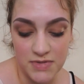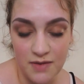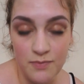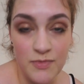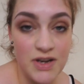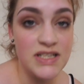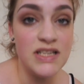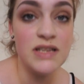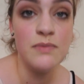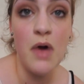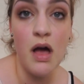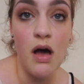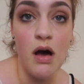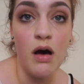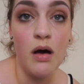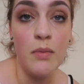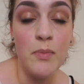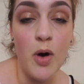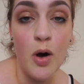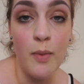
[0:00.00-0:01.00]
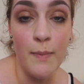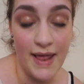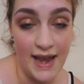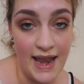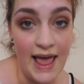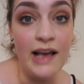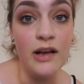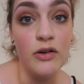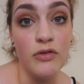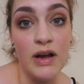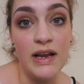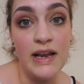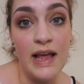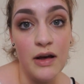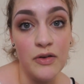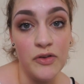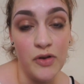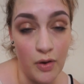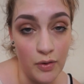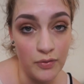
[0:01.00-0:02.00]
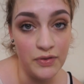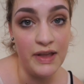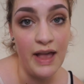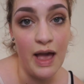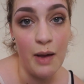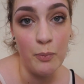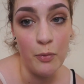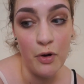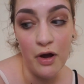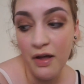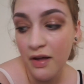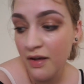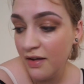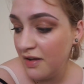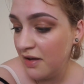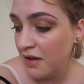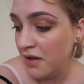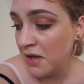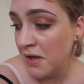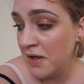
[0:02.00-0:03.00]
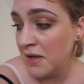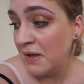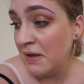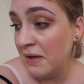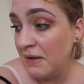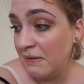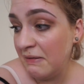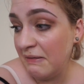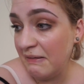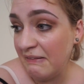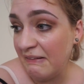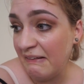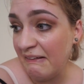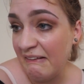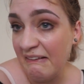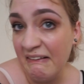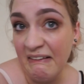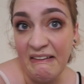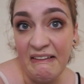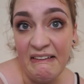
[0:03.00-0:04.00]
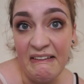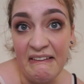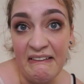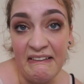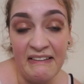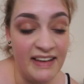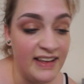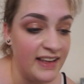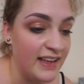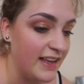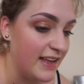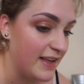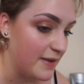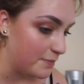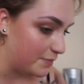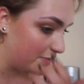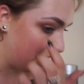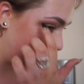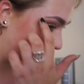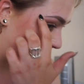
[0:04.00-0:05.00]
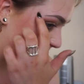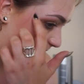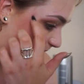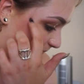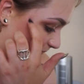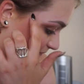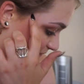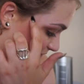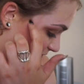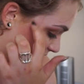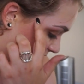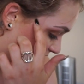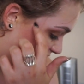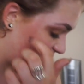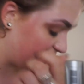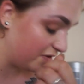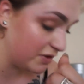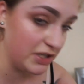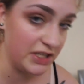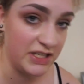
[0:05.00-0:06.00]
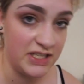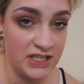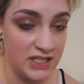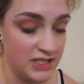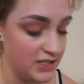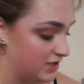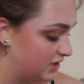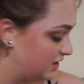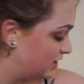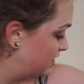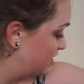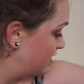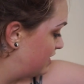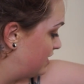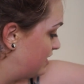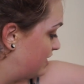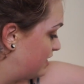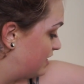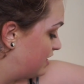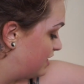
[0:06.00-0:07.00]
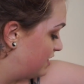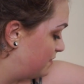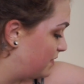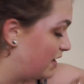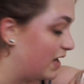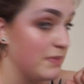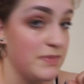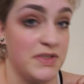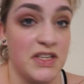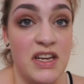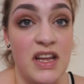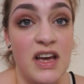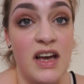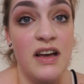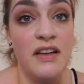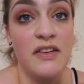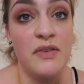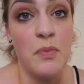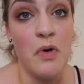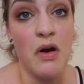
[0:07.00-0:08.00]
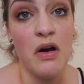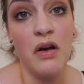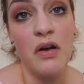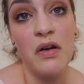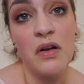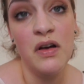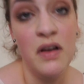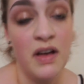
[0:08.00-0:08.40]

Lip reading: I'm resting my arm on my leg right now to hold the camera. But I feel good. My arm's gonna hurt tomorrow.